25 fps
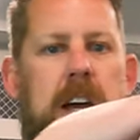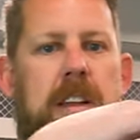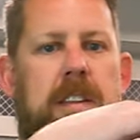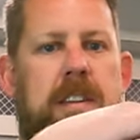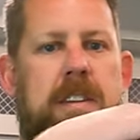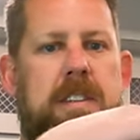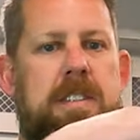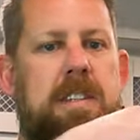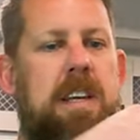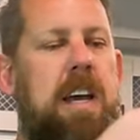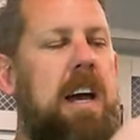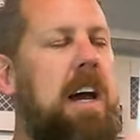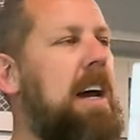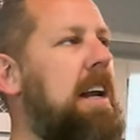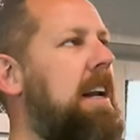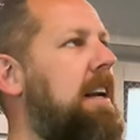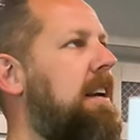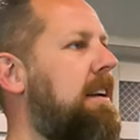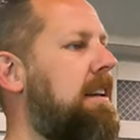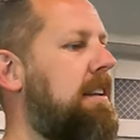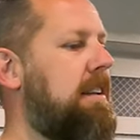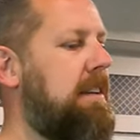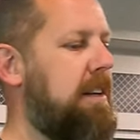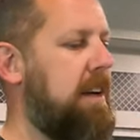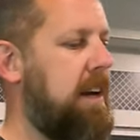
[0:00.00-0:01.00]
out the side
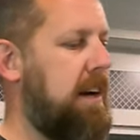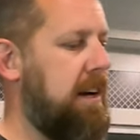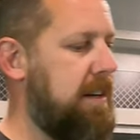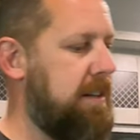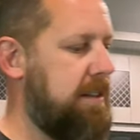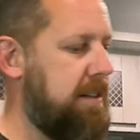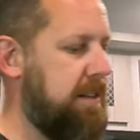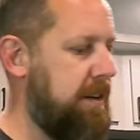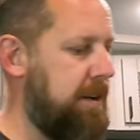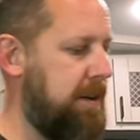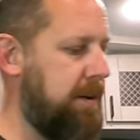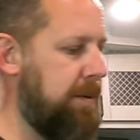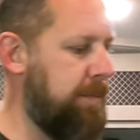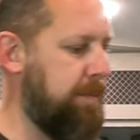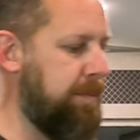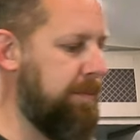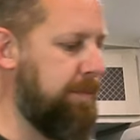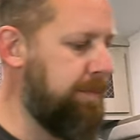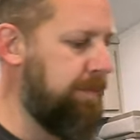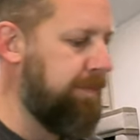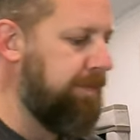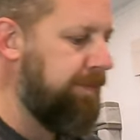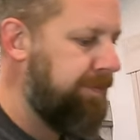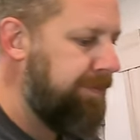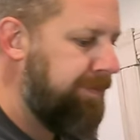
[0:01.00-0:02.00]
into the ducts.
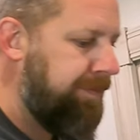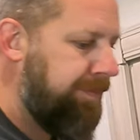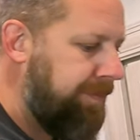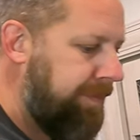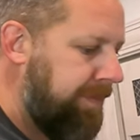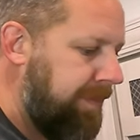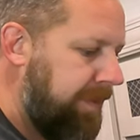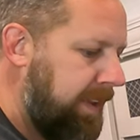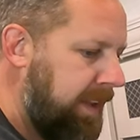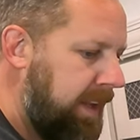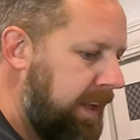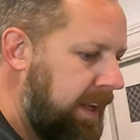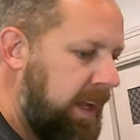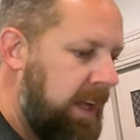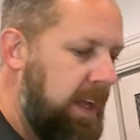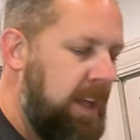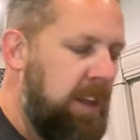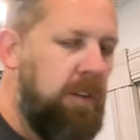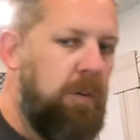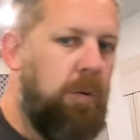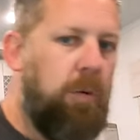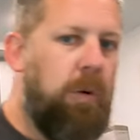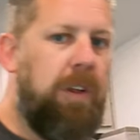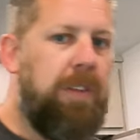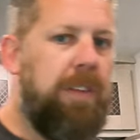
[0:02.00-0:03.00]

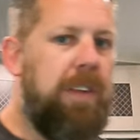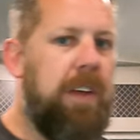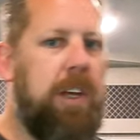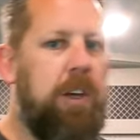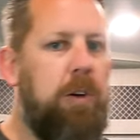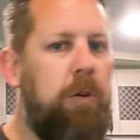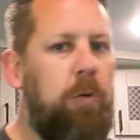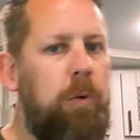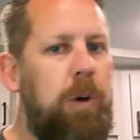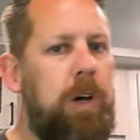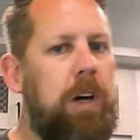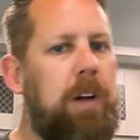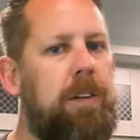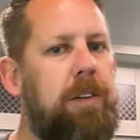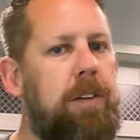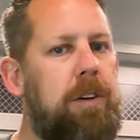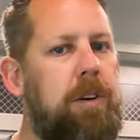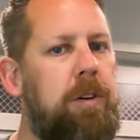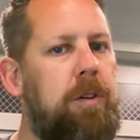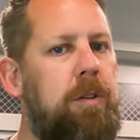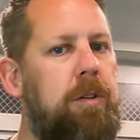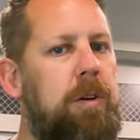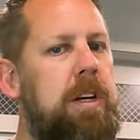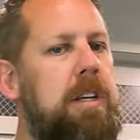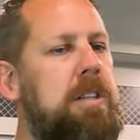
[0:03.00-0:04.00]
The one thing you will
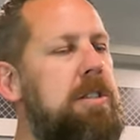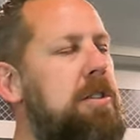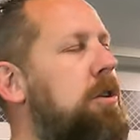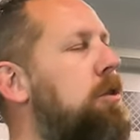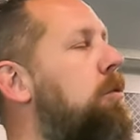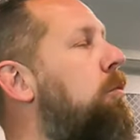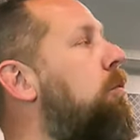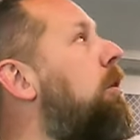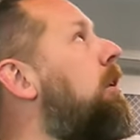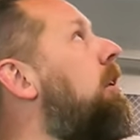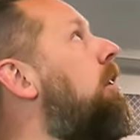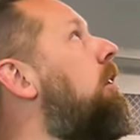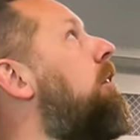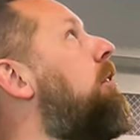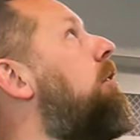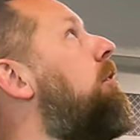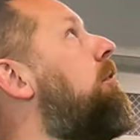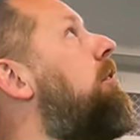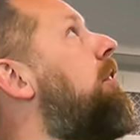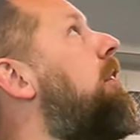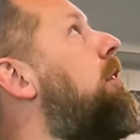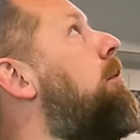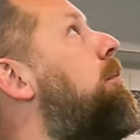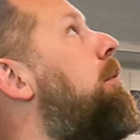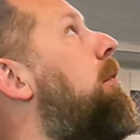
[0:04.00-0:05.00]
do is you will
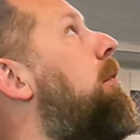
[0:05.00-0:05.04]
lose the